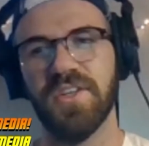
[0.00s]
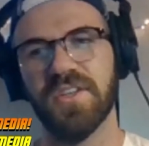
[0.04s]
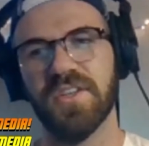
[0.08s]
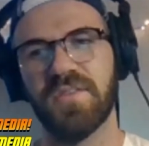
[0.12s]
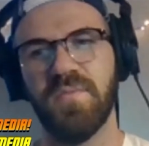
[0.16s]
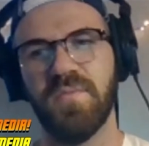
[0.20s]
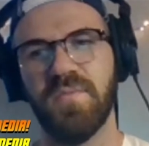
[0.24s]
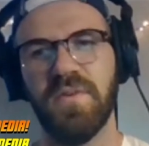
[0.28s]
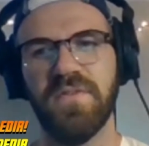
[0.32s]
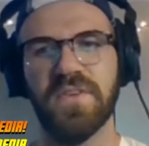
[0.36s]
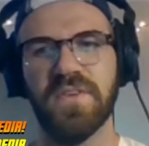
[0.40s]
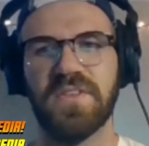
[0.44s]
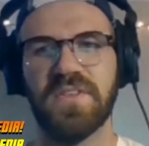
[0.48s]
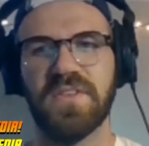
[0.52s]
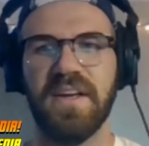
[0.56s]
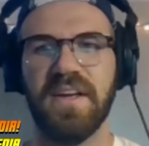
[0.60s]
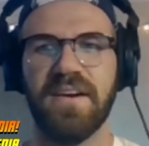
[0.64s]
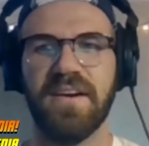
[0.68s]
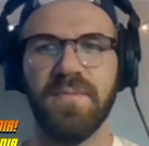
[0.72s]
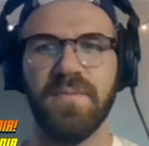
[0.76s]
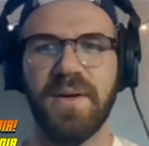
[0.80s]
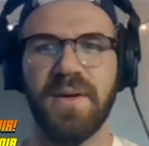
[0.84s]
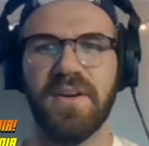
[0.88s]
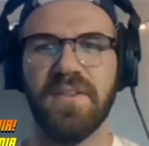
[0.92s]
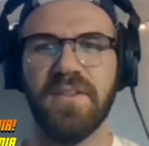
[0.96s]
just moved to
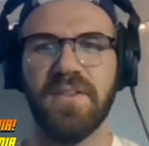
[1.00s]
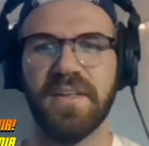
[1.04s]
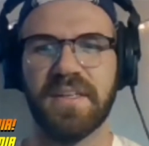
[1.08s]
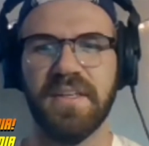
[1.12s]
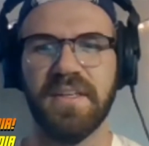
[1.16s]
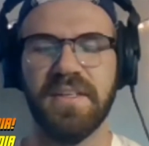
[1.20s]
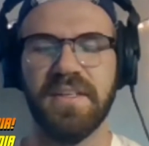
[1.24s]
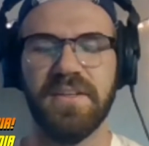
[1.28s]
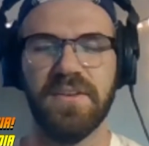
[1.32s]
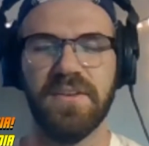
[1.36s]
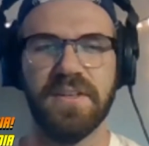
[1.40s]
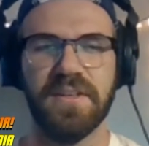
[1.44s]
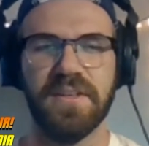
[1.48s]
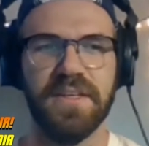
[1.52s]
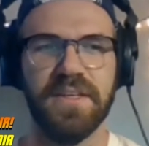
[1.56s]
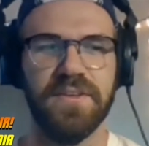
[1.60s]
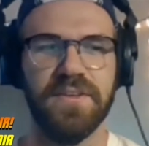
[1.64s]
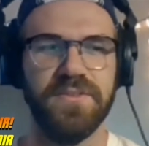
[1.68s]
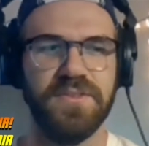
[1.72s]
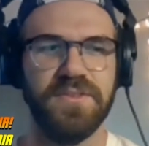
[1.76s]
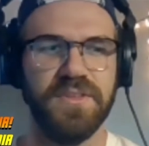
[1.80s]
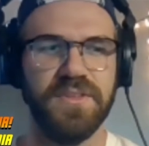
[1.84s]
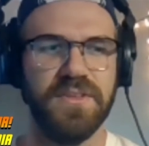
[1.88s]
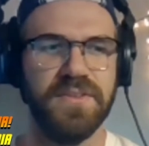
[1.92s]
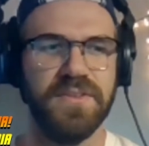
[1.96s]
Sacramento like a year
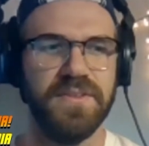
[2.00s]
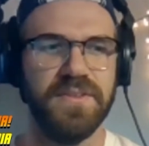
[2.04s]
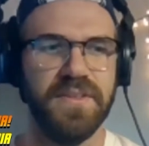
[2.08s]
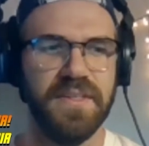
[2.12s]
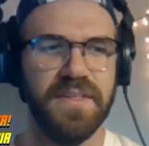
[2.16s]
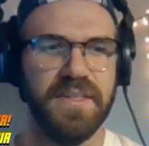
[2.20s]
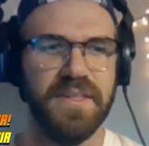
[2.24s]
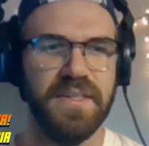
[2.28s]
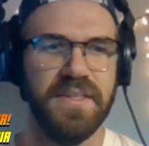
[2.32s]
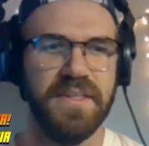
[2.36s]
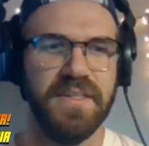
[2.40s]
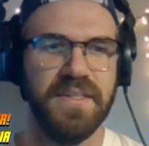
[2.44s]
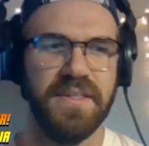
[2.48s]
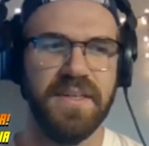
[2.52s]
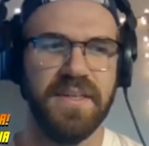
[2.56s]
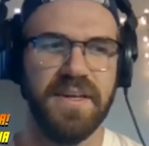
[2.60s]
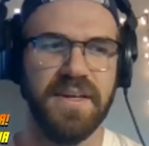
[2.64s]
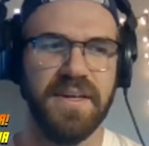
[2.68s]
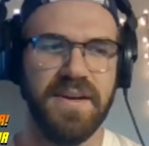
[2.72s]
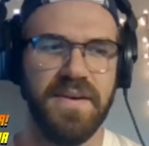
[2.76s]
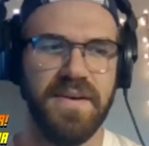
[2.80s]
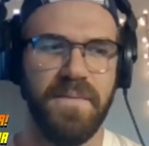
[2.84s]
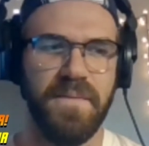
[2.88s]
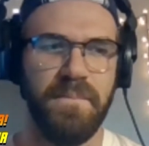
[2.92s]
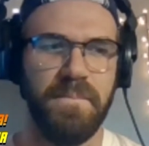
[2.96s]
ago. So,
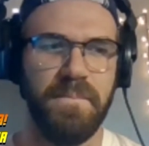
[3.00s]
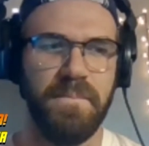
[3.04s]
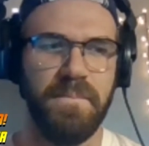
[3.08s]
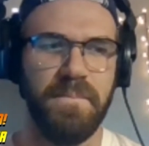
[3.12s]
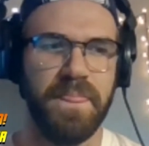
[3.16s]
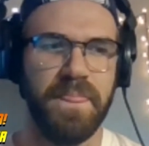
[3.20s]
um,